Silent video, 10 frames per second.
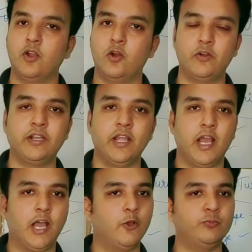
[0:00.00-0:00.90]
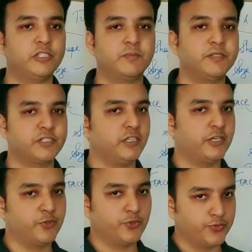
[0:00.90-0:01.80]
Alright, I hope much is
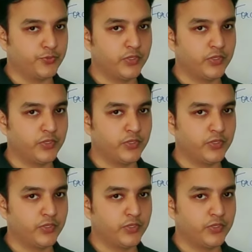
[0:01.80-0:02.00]
clear to you.